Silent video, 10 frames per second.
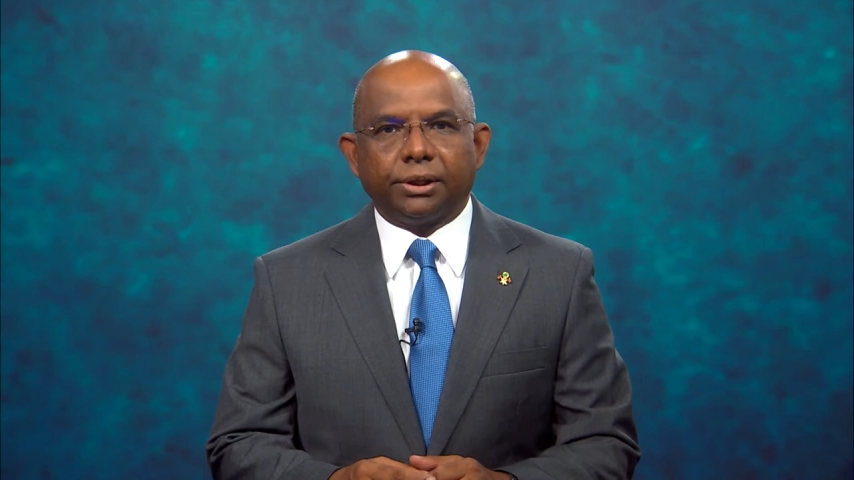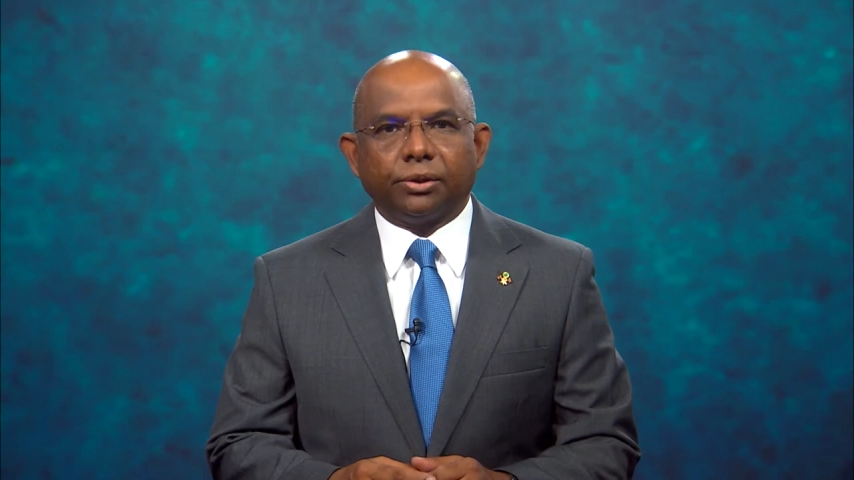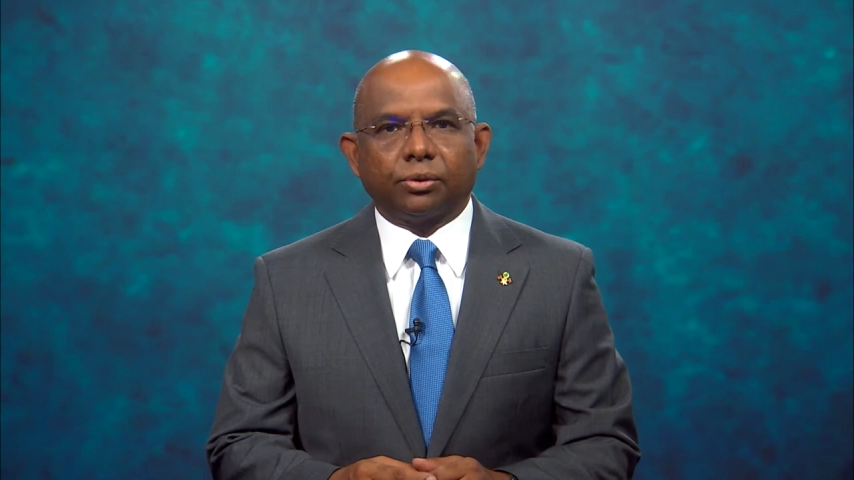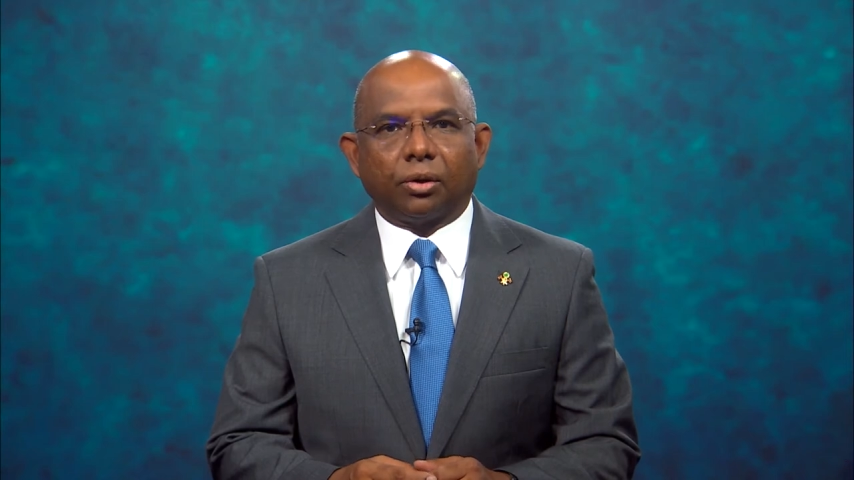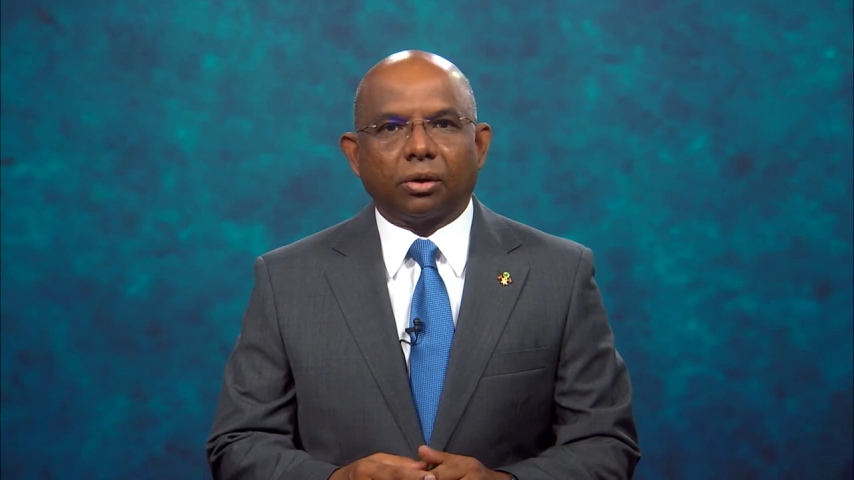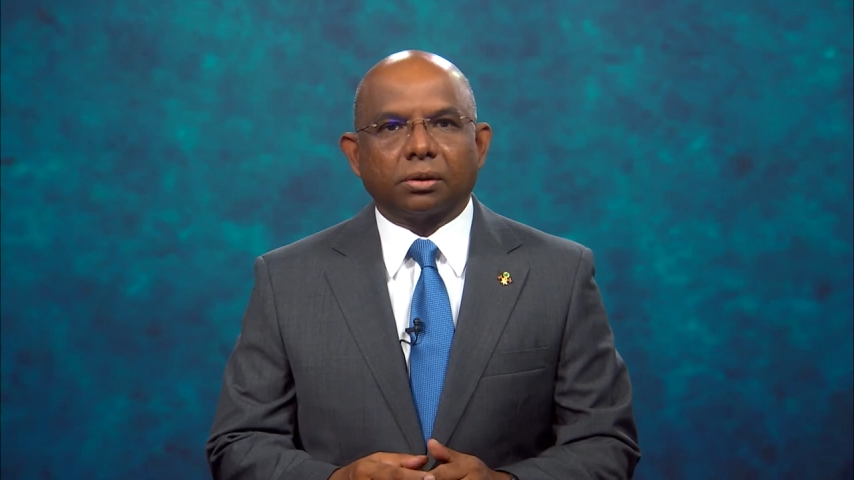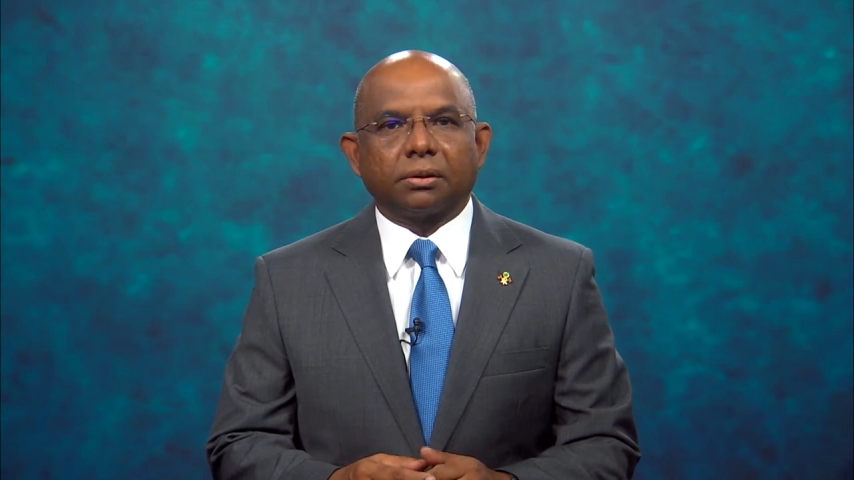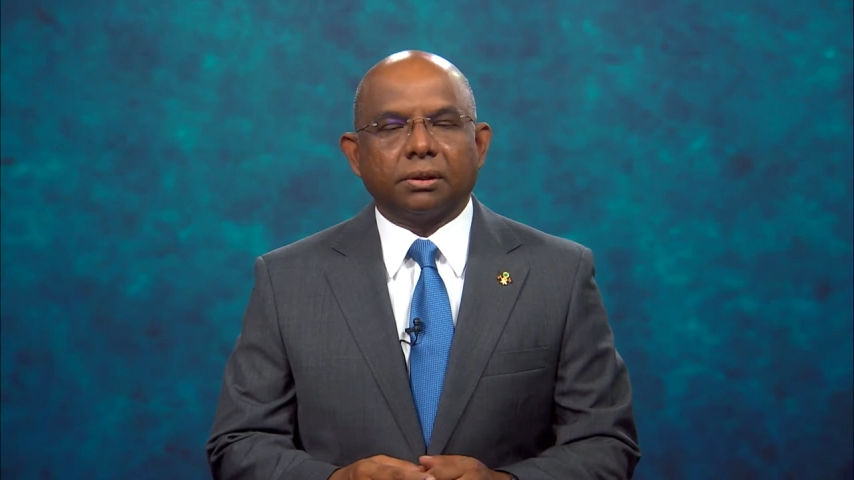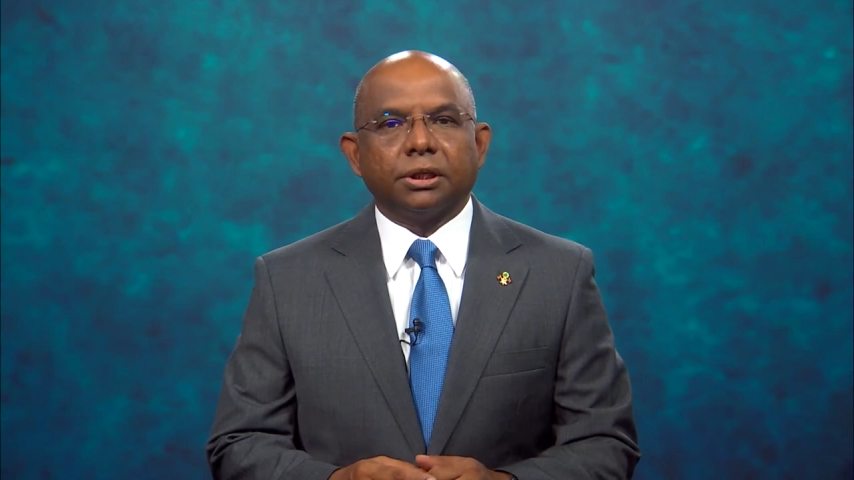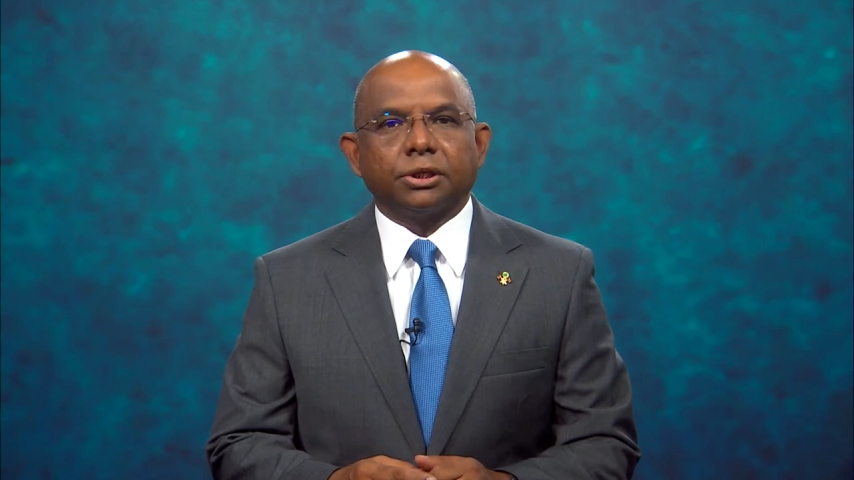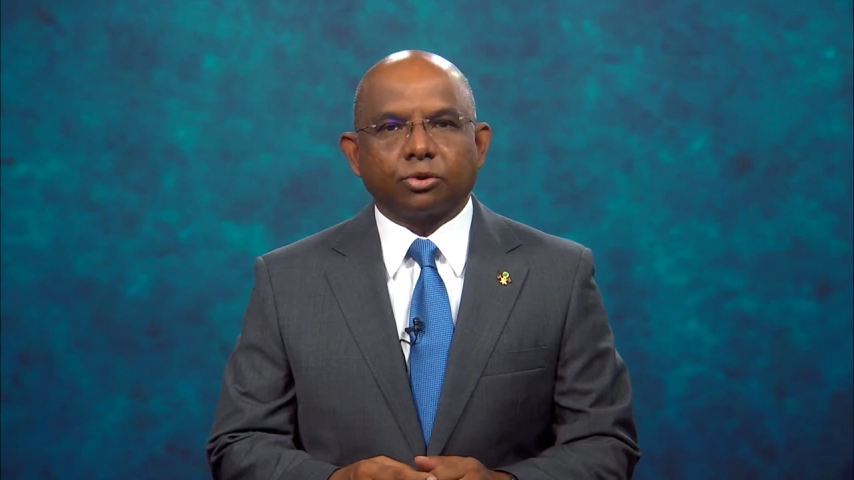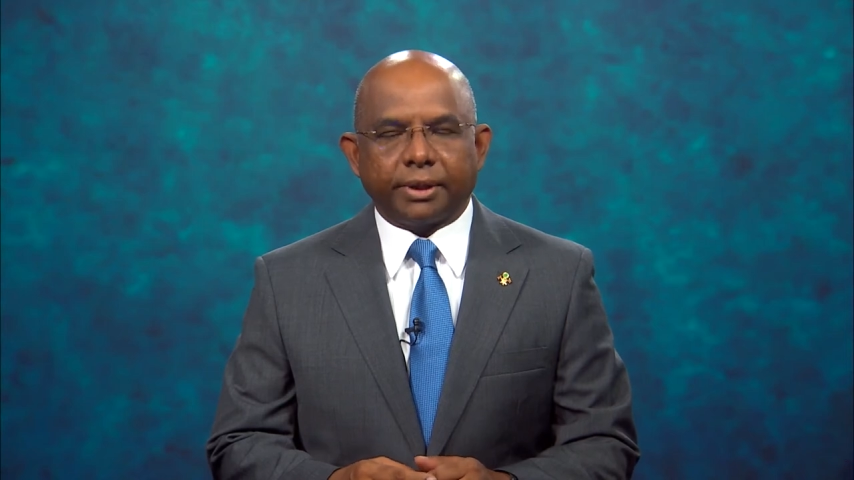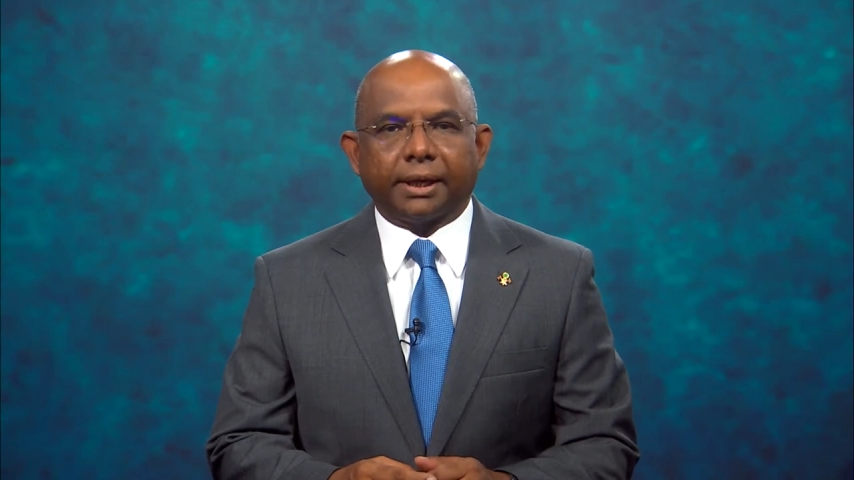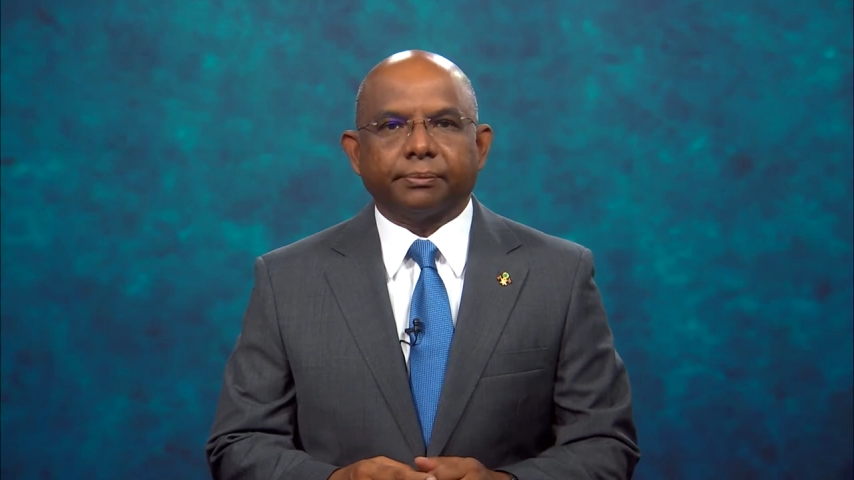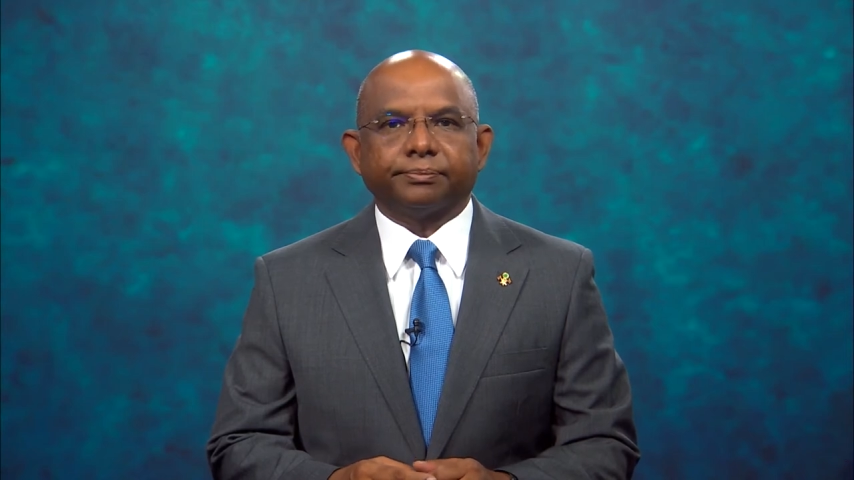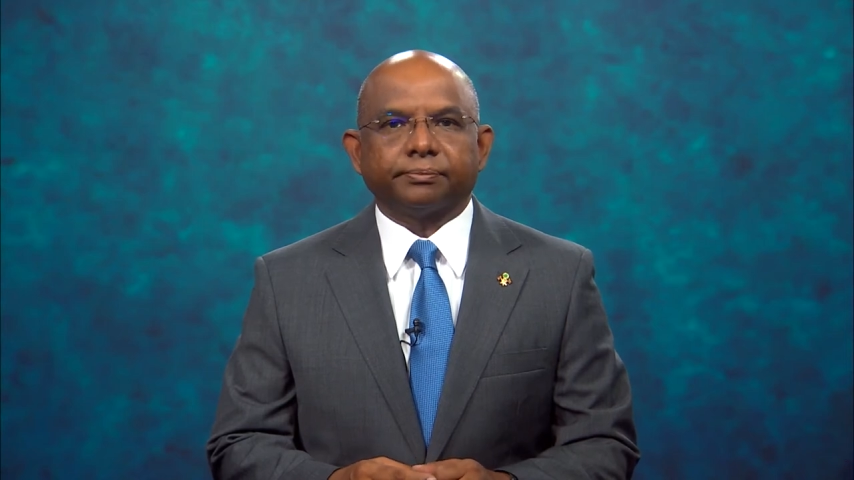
you all today.